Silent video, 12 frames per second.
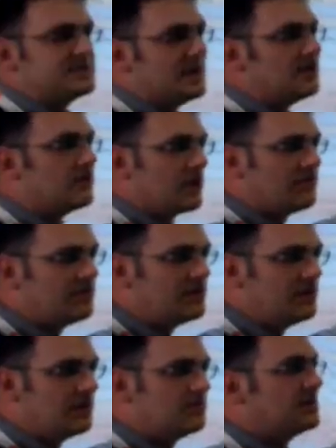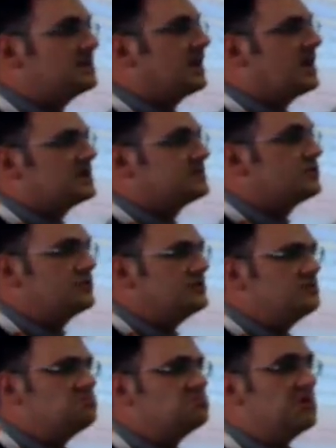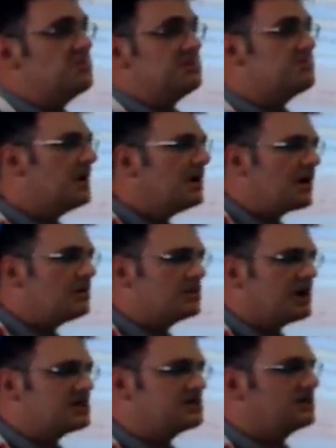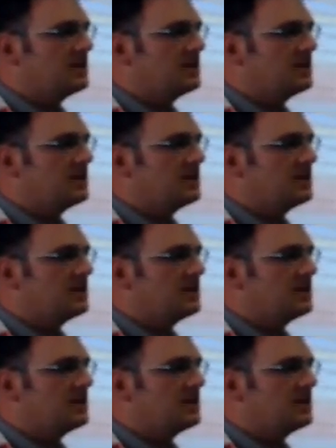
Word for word: stand for everything, but there are certain maybe background tasks